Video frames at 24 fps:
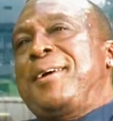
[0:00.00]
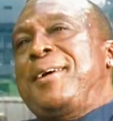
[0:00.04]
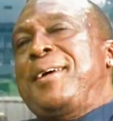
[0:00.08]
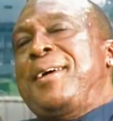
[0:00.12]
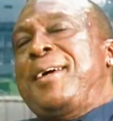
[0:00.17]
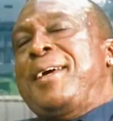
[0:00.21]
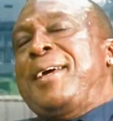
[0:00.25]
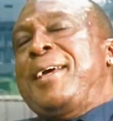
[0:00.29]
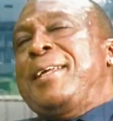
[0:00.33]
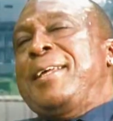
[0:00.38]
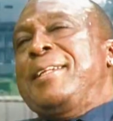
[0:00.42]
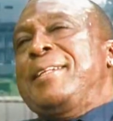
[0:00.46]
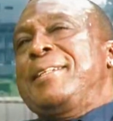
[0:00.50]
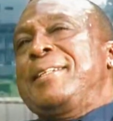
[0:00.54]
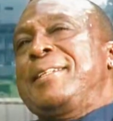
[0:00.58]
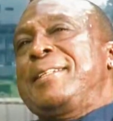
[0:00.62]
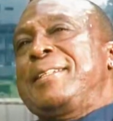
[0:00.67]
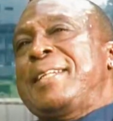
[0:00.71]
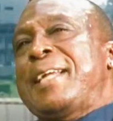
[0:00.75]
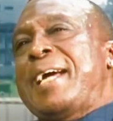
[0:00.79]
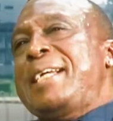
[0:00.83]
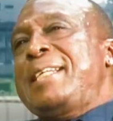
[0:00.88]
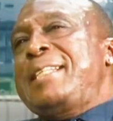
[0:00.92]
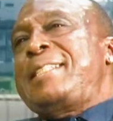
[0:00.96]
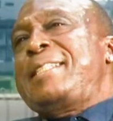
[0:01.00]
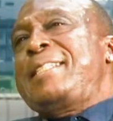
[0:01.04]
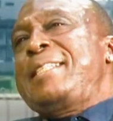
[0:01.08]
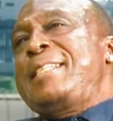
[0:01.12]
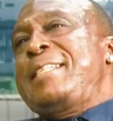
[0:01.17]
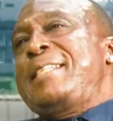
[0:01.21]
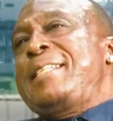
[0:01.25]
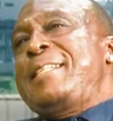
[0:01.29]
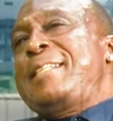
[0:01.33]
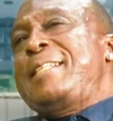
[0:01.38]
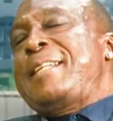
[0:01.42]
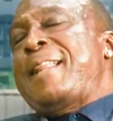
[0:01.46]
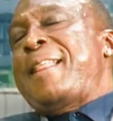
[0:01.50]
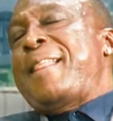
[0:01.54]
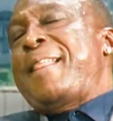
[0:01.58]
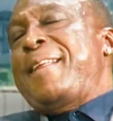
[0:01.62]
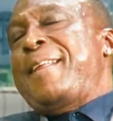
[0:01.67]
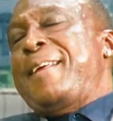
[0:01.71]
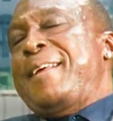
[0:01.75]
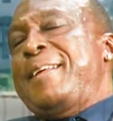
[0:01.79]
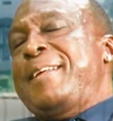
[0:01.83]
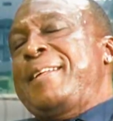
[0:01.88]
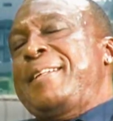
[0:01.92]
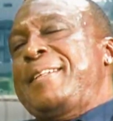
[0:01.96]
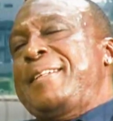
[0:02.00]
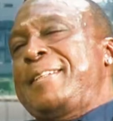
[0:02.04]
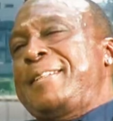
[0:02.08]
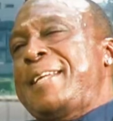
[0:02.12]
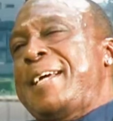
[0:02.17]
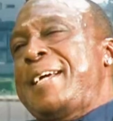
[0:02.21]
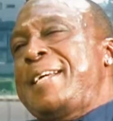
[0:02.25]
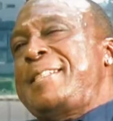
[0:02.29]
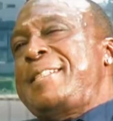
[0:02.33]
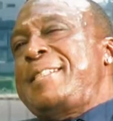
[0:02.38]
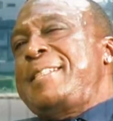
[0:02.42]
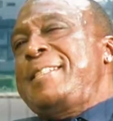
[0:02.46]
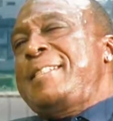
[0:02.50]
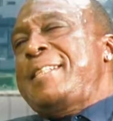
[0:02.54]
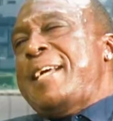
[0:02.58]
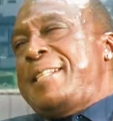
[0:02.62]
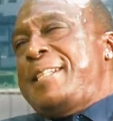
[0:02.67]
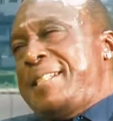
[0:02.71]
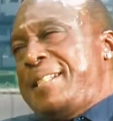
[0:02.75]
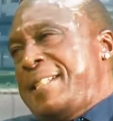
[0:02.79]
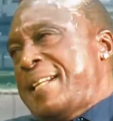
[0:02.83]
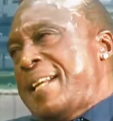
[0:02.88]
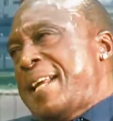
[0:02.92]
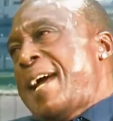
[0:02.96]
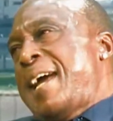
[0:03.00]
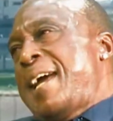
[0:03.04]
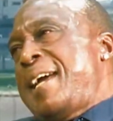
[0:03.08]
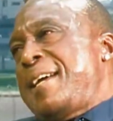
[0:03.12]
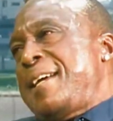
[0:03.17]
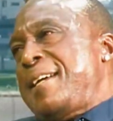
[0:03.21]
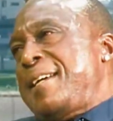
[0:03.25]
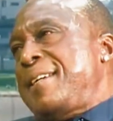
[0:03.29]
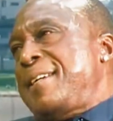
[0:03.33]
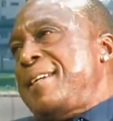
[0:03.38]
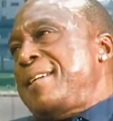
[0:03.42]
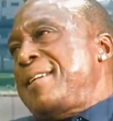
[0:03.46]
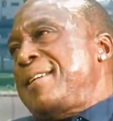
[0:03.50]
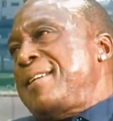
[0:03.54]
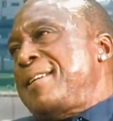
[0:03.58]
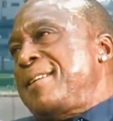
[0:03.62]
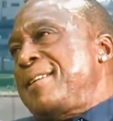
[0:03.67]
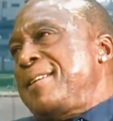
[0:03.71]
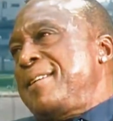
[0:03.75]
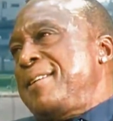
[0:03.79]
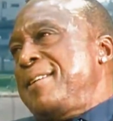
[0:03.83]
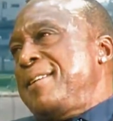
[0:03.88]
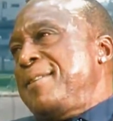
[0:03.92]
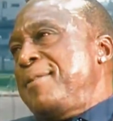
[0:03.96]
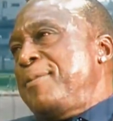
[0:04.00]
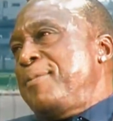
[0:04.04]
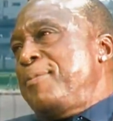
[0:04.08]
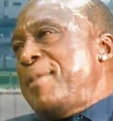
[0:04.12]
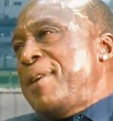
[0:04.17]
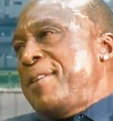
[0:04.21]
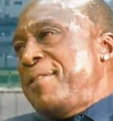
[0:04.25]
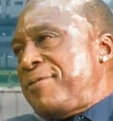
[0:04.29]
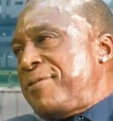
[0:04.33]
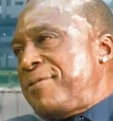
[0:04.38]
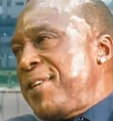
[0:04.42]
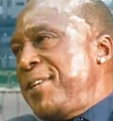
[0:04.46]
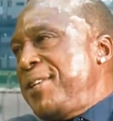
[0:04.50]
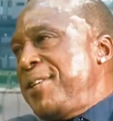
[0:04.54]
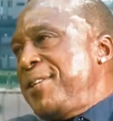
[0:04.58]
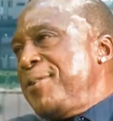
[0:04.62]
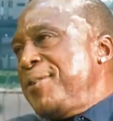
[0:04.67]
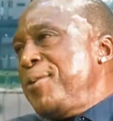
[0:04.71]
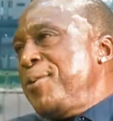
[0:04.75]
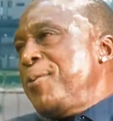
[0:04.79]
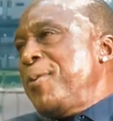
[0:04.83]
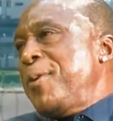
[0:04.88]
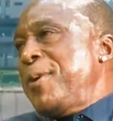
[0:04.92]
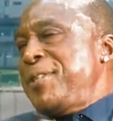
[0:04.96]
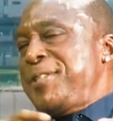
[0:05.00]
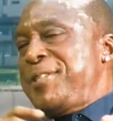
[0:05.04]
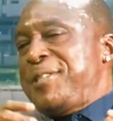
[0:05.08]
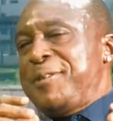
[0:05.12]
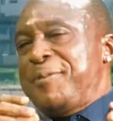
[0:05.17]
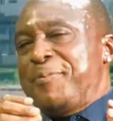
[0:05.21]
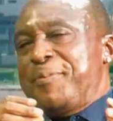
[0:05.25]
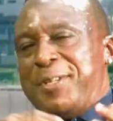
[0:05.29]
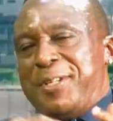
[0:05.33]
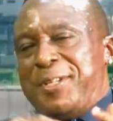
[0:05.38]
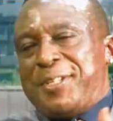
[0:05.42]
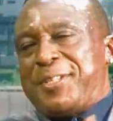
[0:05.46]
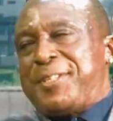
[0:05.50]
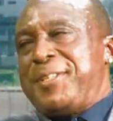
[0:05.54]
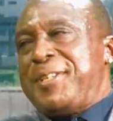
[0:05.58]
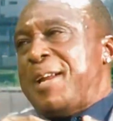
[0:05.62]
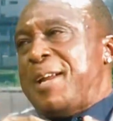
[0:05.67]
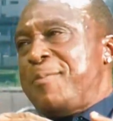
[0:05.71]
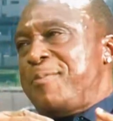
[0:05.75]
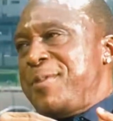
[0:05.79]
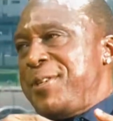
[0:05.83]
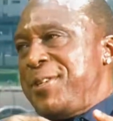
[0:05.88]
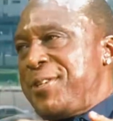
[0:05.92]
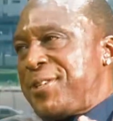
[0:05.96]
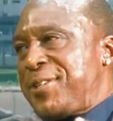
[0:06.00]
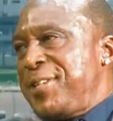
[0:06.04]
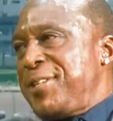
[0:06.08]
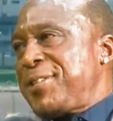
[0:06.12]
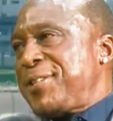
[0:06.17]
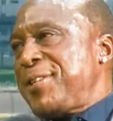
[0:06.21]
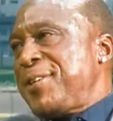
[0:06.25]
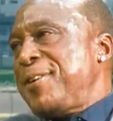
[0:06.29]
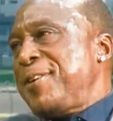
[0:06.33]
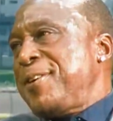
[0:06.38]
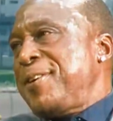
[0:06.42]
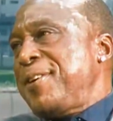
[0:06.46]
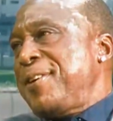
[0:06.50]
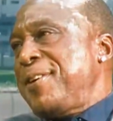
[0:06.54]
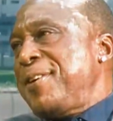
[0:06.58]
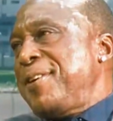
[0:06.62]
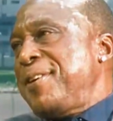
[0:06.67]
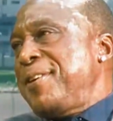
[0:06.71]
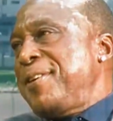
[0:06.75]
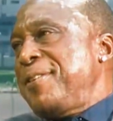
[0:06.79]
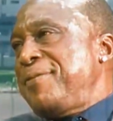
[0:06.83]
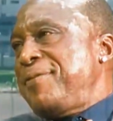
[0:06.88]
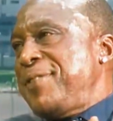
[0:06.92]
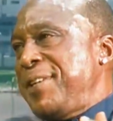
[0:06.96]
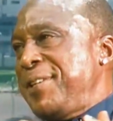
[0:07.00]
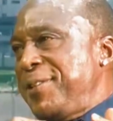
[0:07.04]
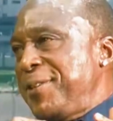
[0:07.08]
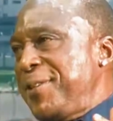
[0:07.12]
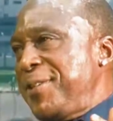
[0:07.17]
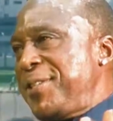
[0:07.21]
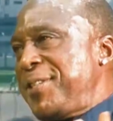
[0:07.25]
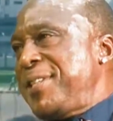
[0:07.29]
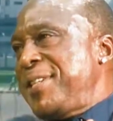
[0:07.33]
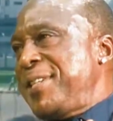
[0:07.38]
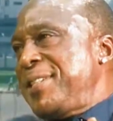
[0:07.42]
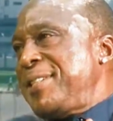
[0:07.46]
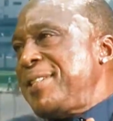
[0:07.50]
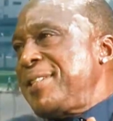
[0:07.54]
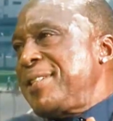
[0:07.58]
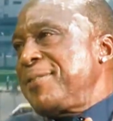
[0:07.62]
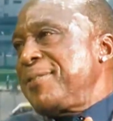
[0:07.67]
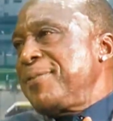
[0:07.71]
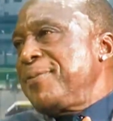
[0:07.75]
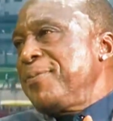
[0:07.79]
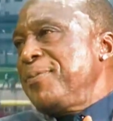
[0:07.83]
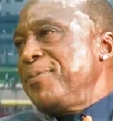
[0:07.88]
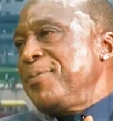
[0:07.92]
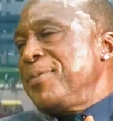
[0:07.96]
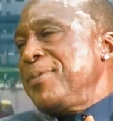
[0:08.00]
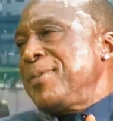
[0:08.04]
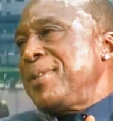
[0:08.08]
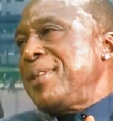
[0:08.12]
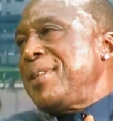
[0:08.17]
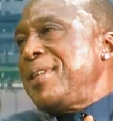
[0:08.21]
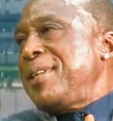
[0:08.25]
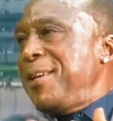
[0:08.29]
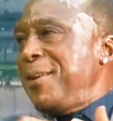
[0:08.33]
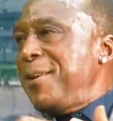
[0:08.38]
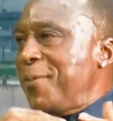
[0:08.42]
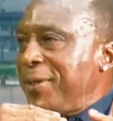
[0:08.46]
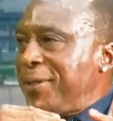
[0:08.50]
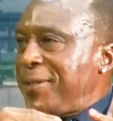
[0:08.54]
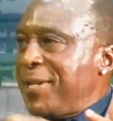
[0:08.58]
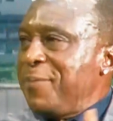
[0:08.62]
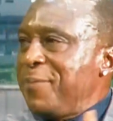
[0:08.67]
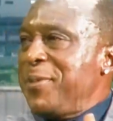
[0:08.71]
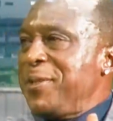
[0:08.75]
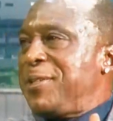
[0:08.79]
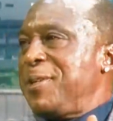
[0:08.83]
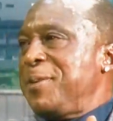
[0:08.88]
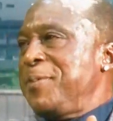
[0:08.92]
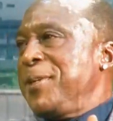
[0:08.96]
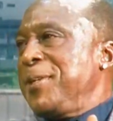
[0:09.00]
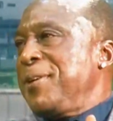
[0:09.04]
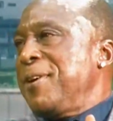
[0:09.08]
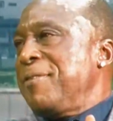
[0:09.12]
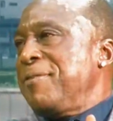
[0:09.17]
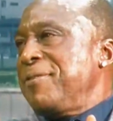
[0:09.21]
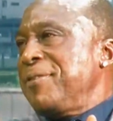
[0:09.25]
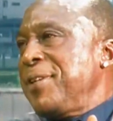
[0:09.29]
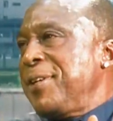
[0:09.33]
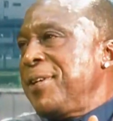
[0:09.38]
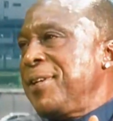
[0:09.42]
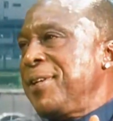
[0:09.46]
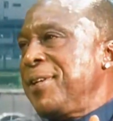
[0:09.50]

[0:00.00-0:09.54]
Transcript: In 1999, my friend who was the military administrator of Edo State, he wanted me to be governor.